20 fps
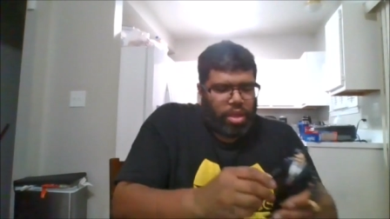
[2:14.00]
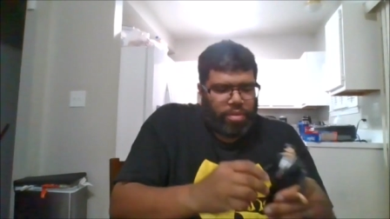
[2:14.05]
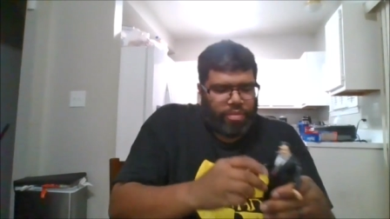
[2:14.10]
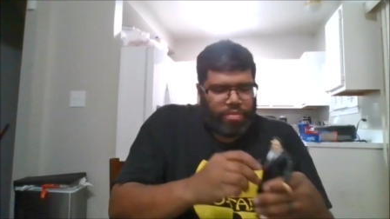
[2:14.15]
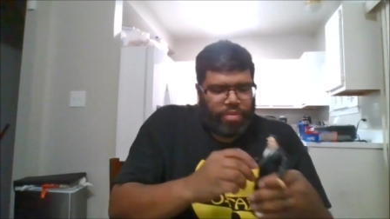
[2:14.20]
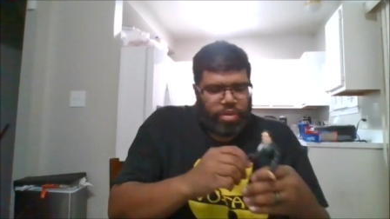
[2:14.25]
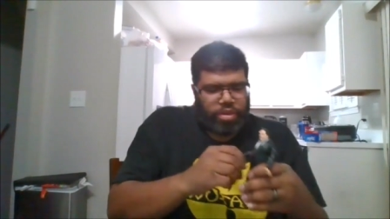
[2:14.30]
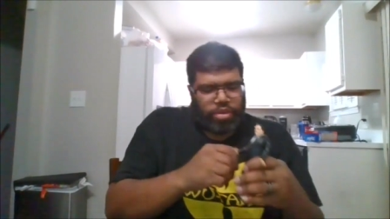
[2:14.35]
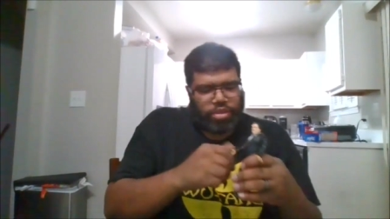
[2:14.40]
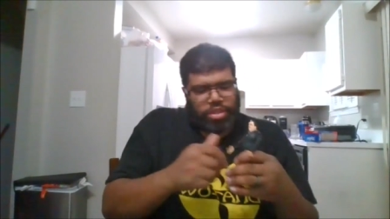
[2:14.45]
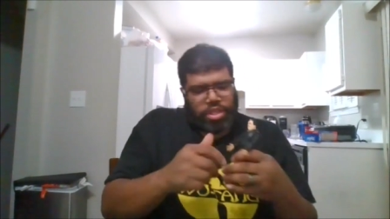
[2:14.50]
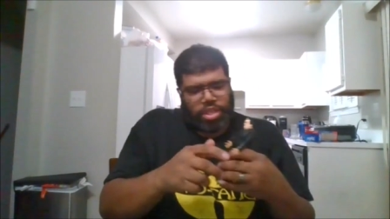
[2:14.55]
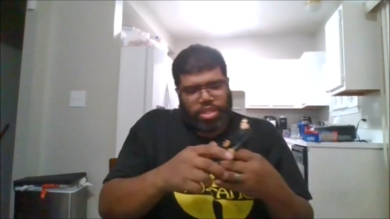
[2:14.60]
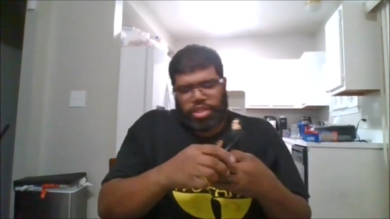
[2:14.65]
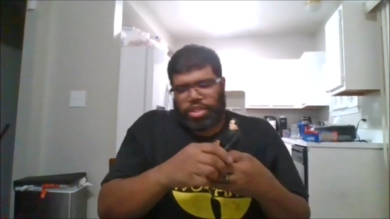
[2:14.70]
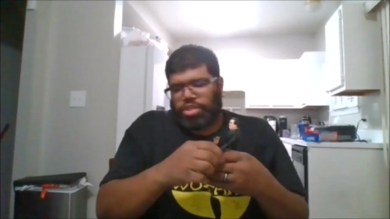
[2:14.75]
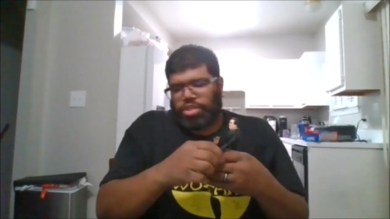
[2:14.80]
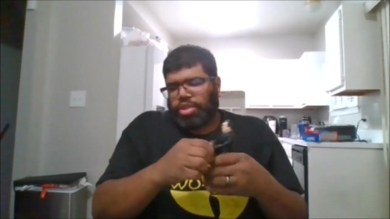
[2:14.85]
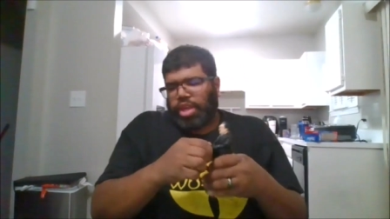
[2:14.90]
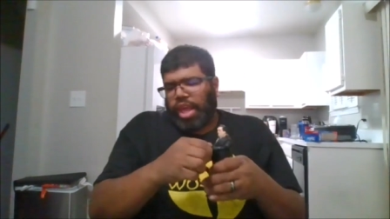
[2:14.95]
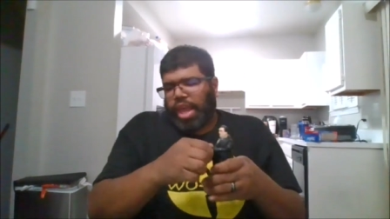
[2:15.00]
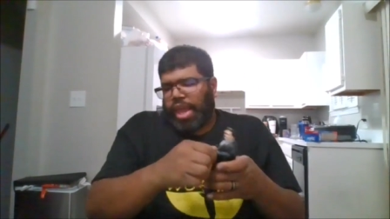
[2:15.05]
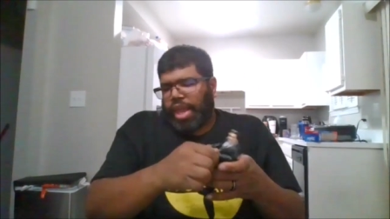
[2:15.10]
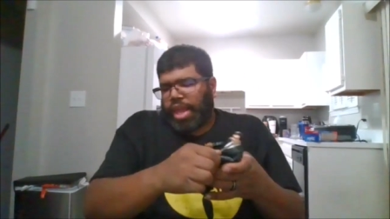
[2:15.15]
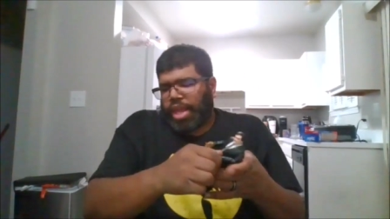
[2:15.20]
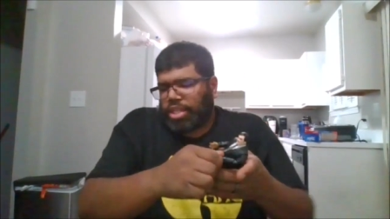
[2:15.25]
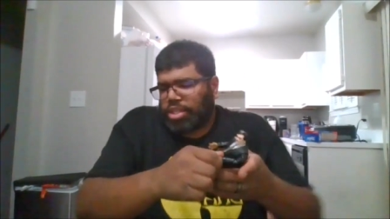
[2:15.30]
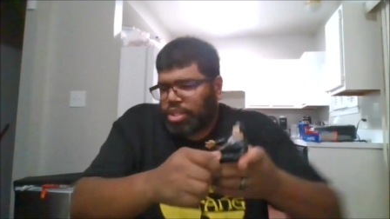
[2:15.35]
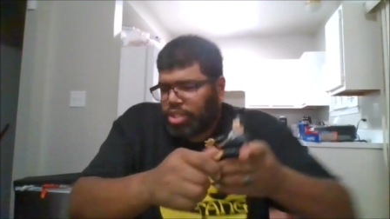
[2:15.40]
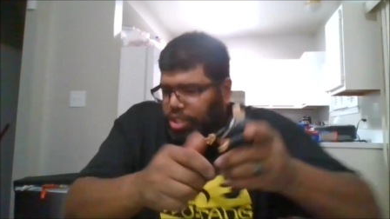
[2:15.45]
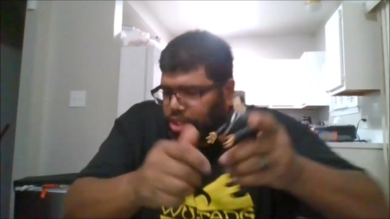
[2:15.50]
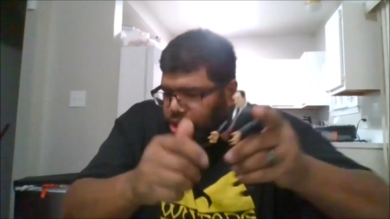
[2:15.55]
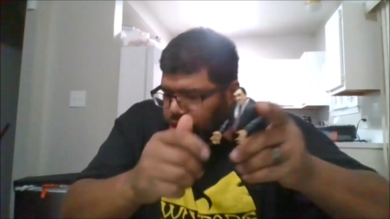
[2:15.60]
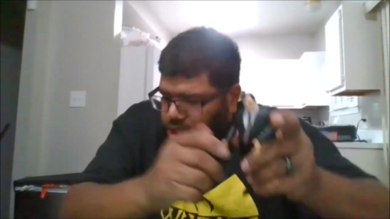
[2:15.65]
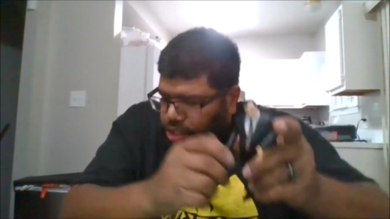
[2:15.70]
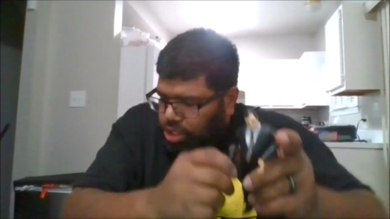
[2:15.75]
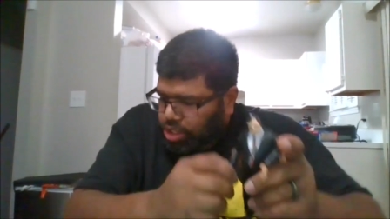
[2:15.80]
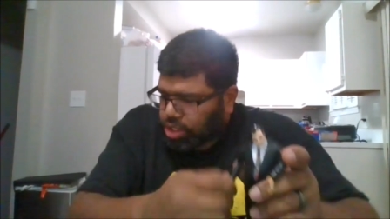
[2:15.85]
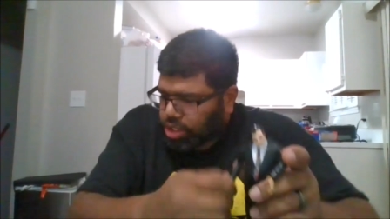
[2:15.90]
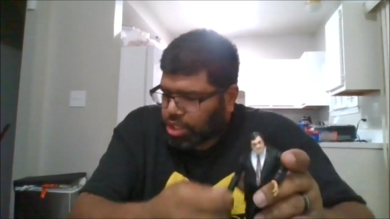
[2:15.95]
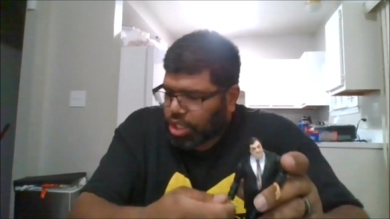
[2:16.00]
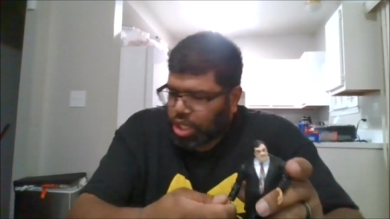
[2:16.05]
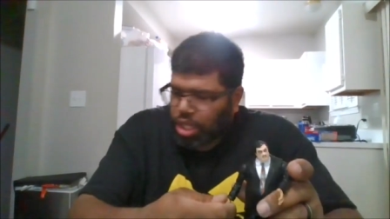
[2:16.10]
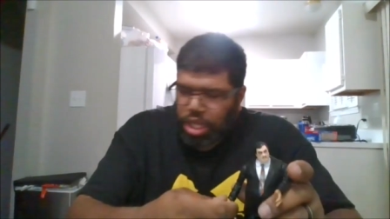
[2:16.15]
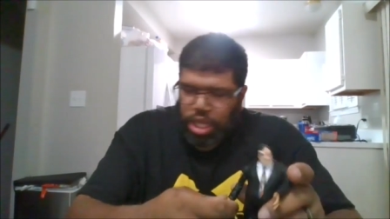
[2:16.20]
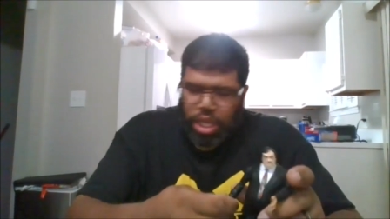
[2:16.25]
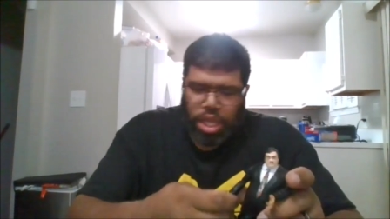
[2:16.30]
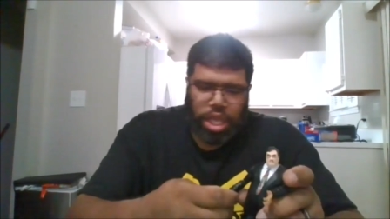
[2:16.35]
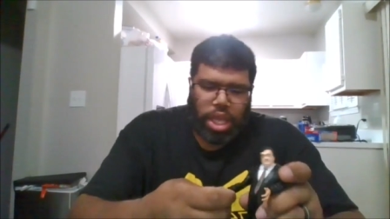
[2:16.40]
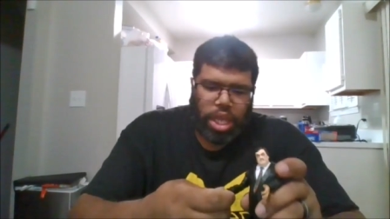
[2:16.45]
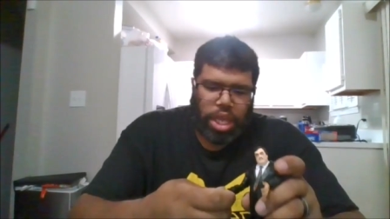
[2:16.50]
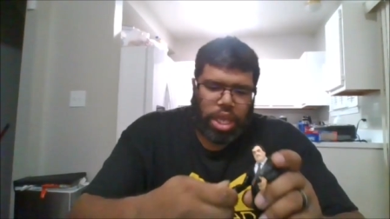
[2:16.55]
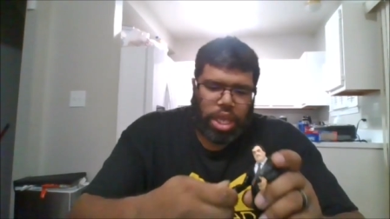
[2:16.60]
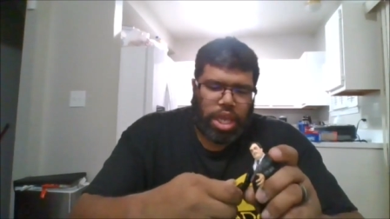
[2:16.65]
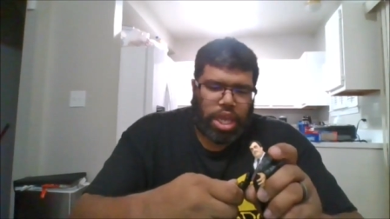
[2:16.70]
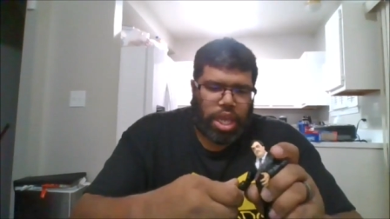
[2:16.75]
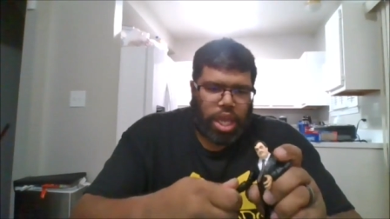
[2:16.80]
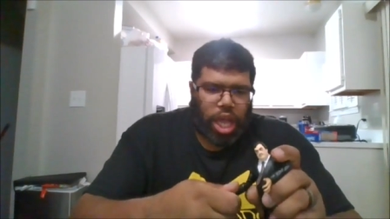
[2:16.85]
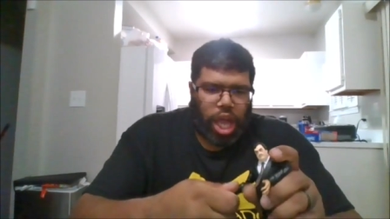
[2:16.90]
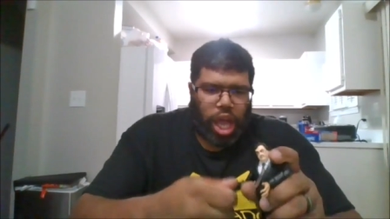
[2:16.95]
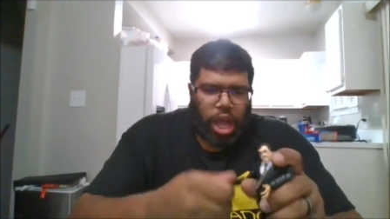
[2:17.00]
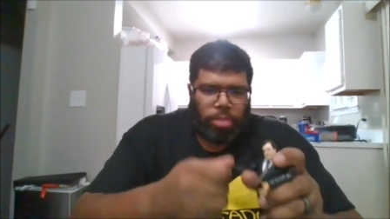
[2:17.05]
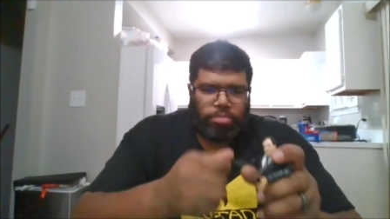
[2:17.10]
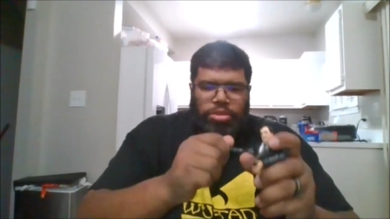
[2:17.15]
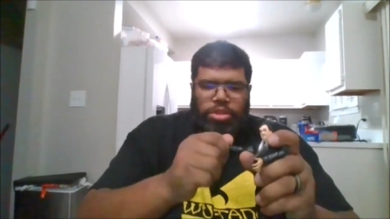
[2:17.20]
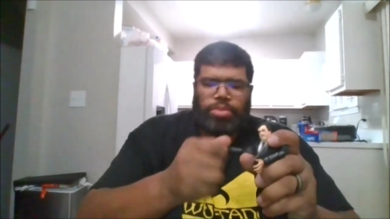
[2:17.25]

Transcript: and these are to hold the urn. So,